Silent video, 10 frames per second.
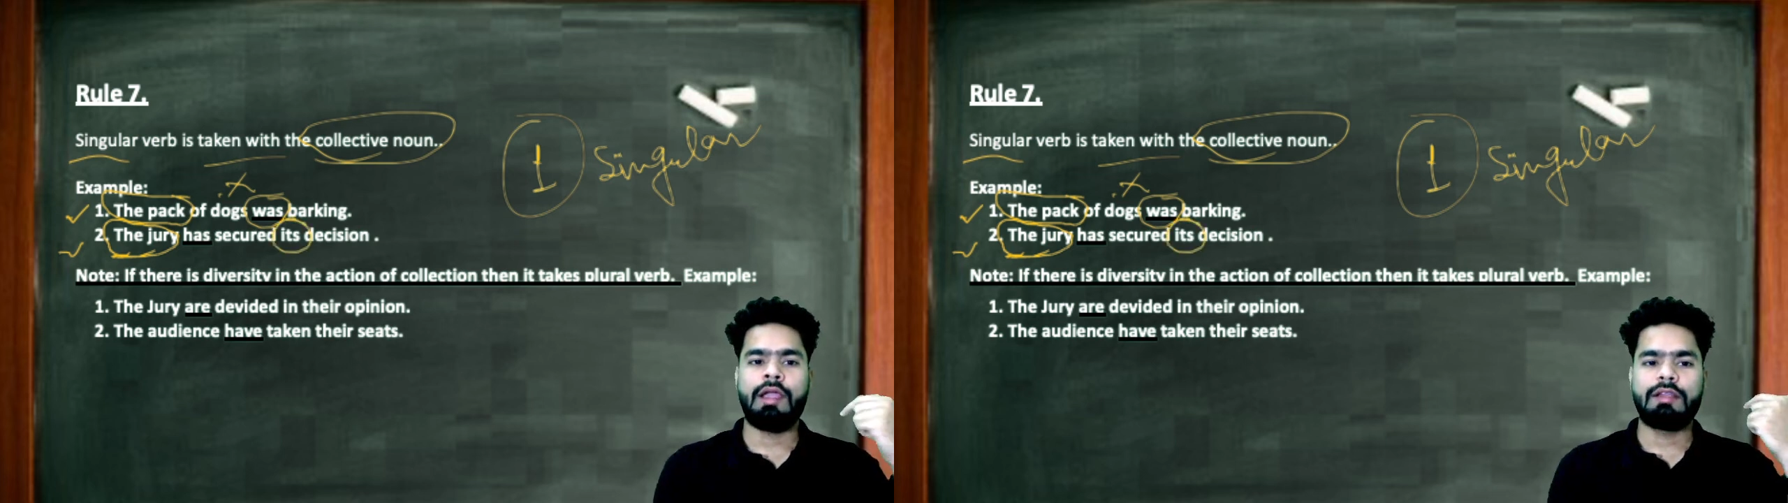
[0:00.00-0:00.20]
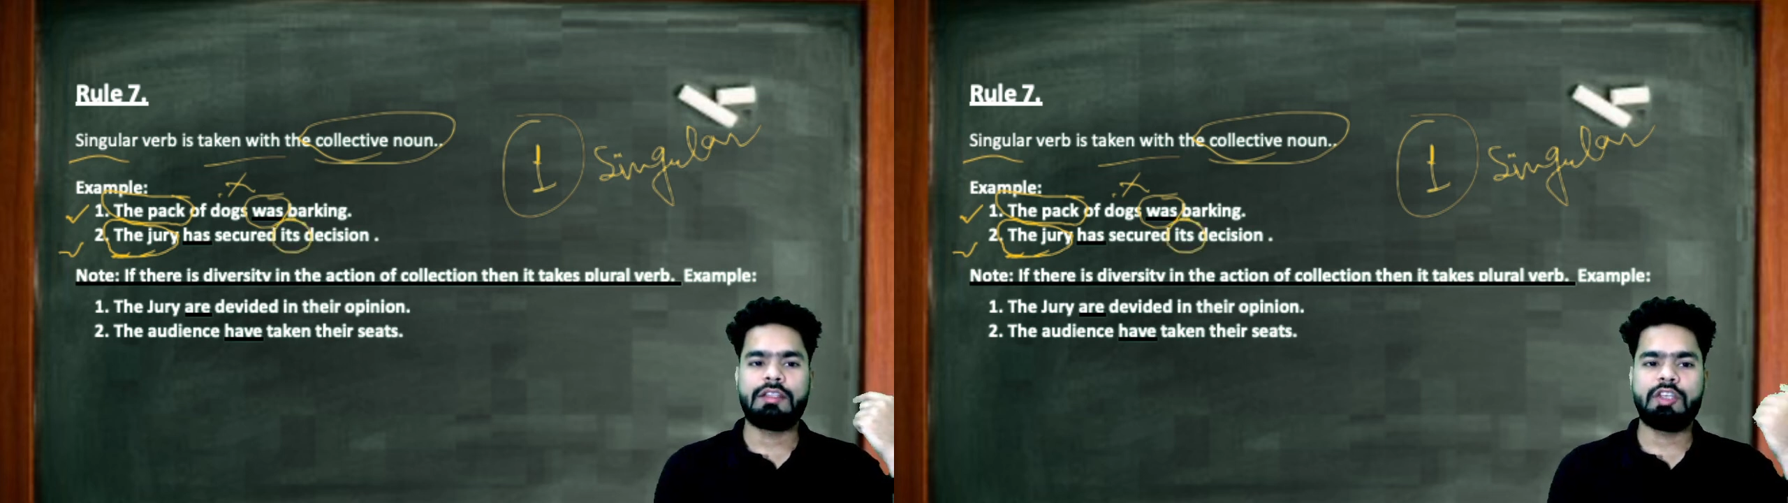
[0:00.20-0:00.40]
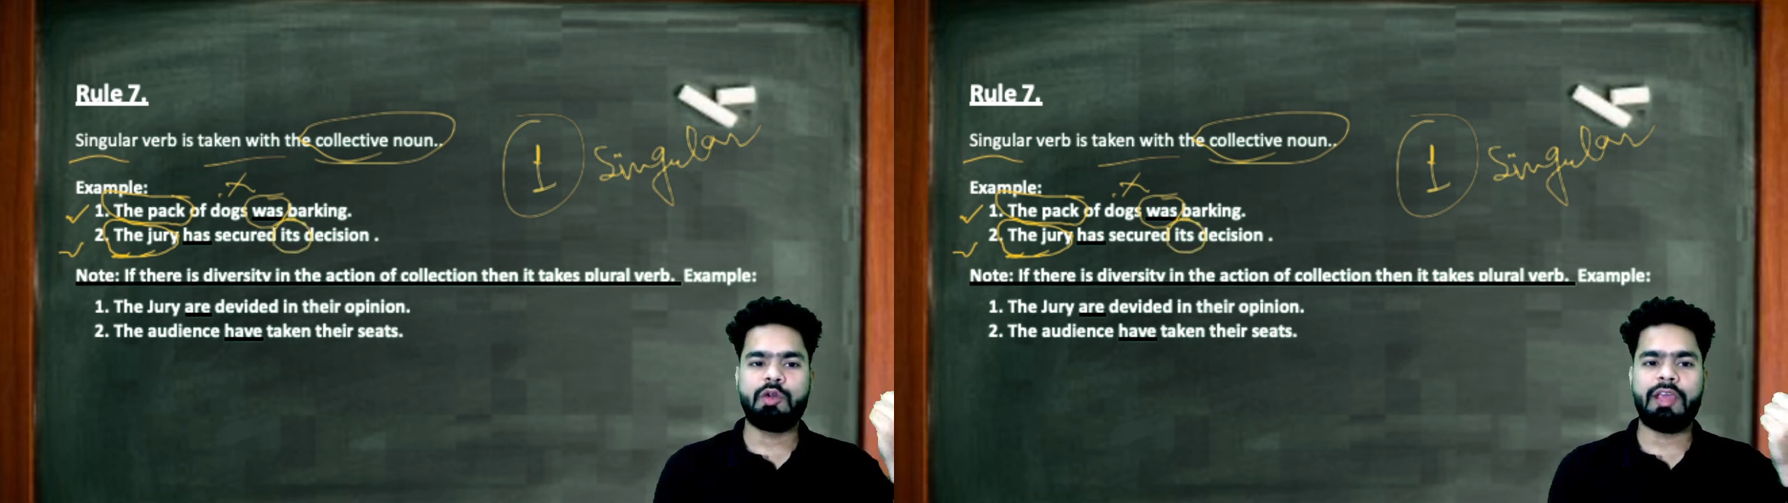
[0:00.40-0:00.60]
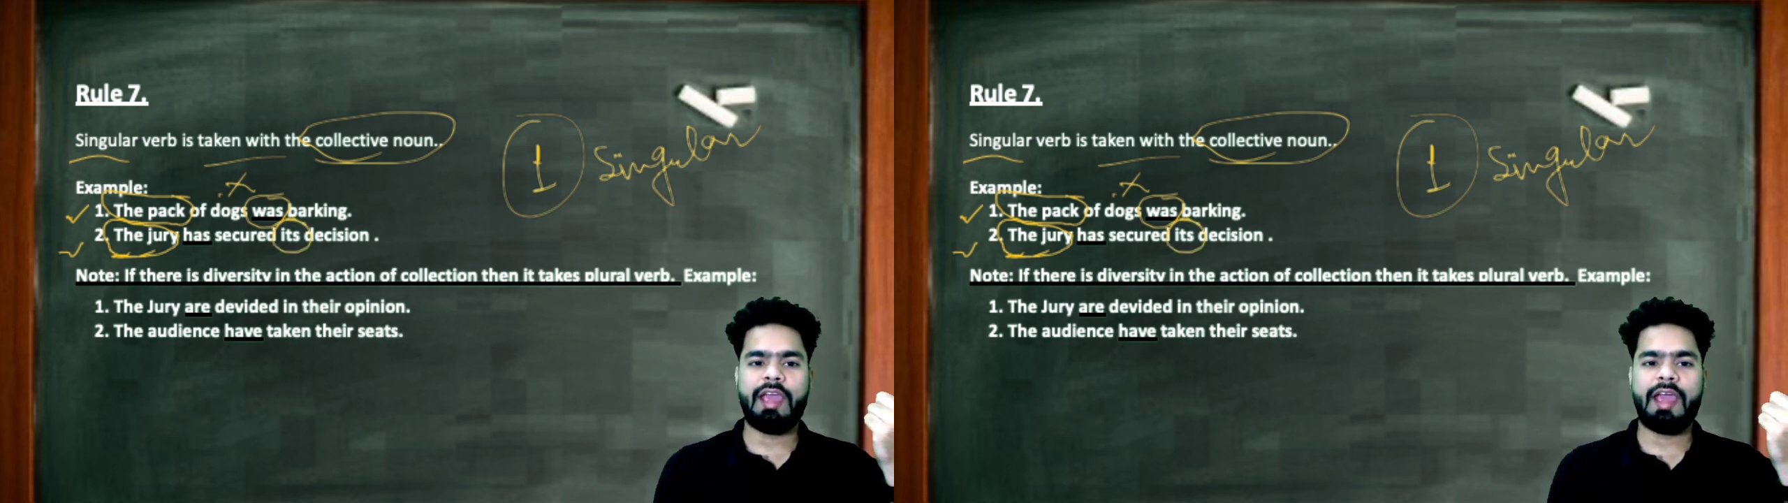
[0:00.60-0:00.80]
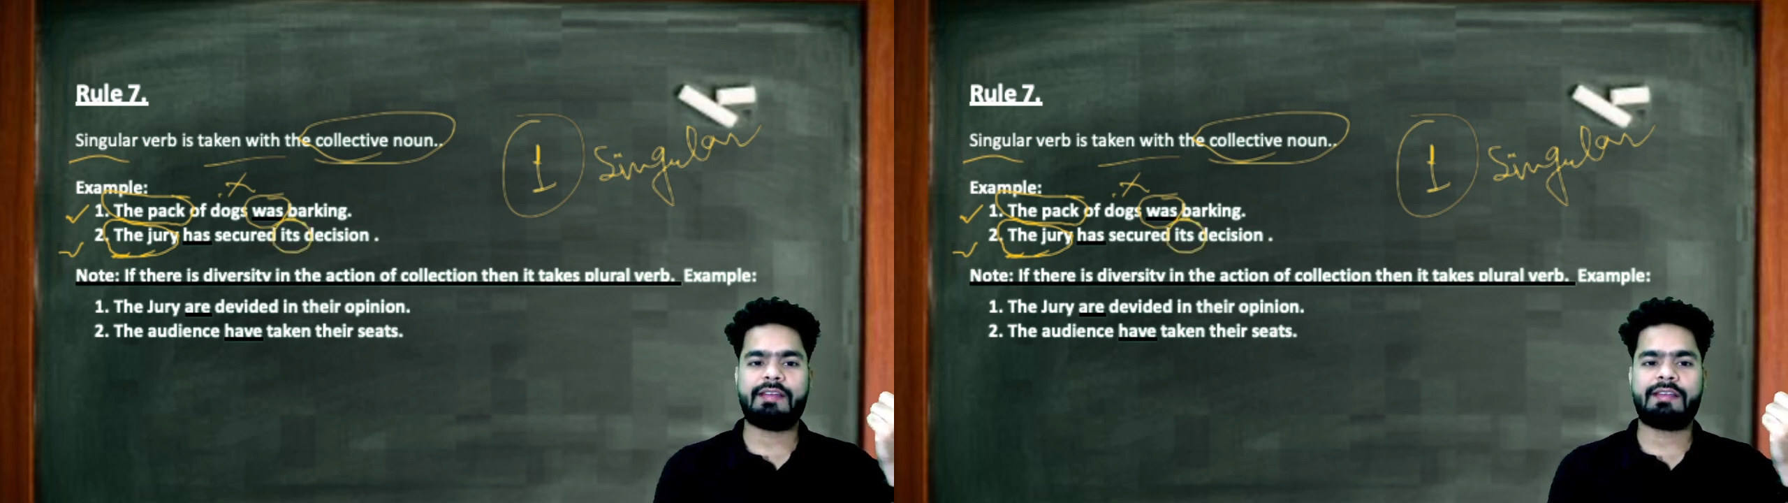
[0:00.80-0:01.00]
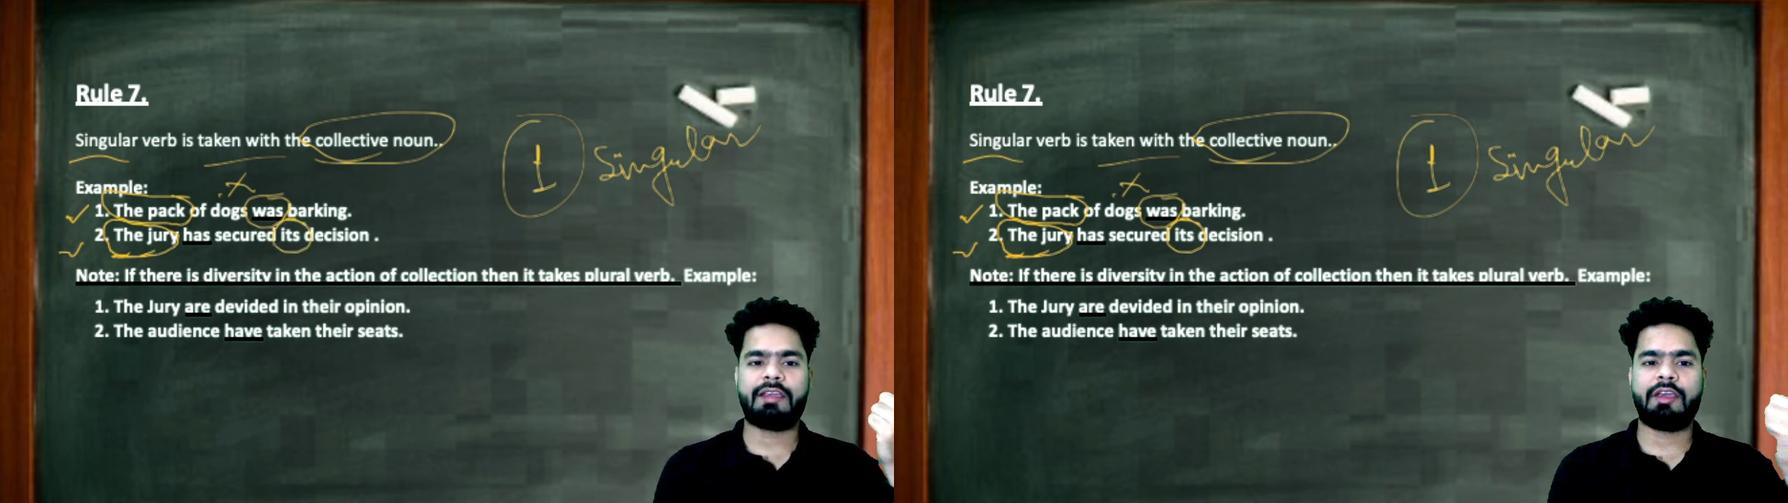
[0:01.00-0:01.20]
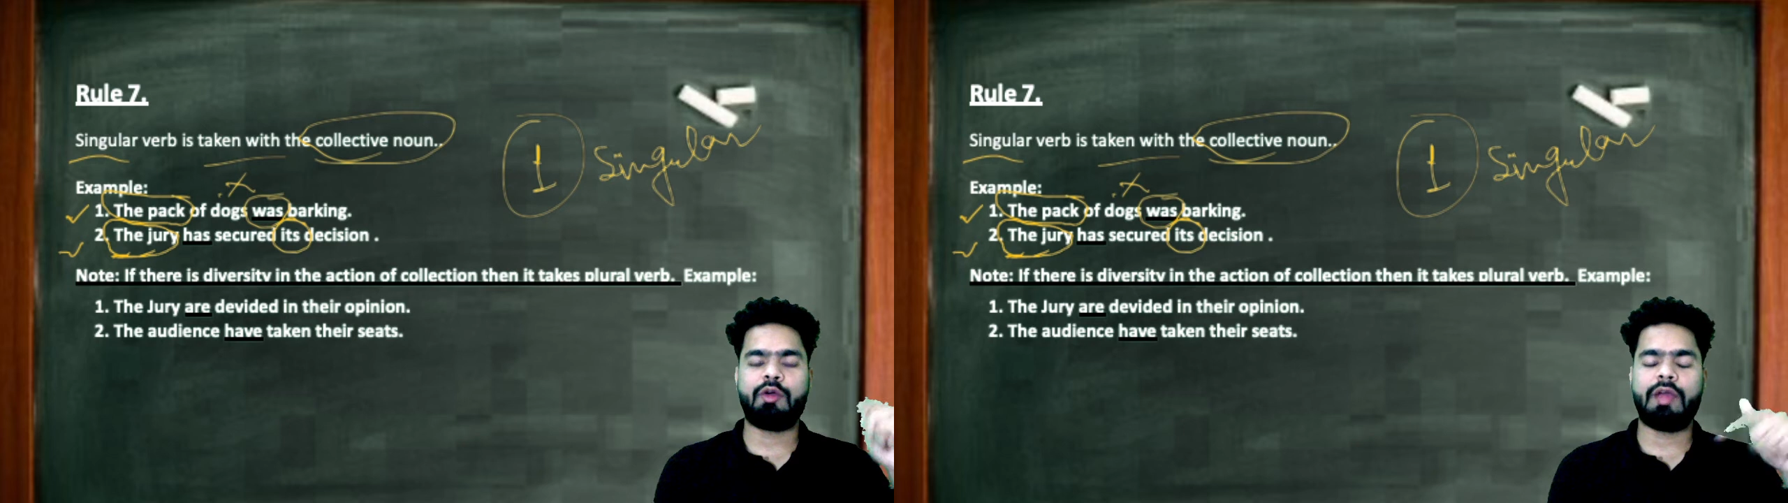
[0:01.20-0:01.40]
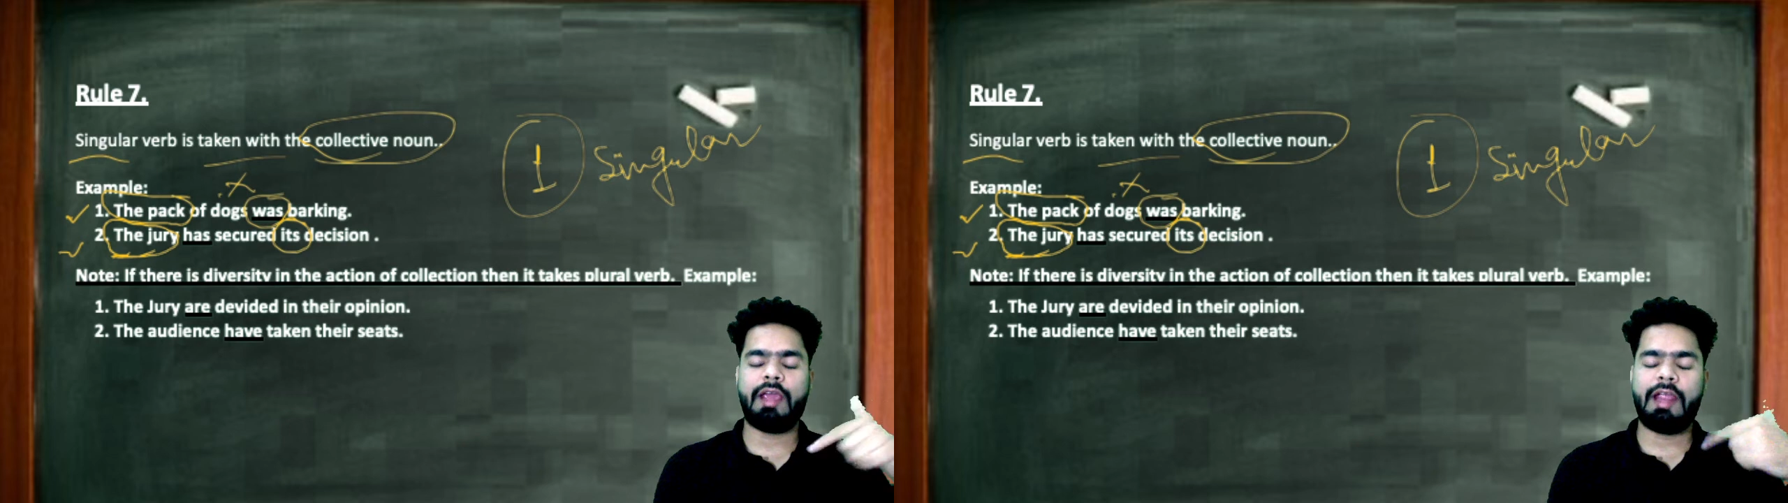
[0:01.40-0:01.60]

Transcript: The jury has secured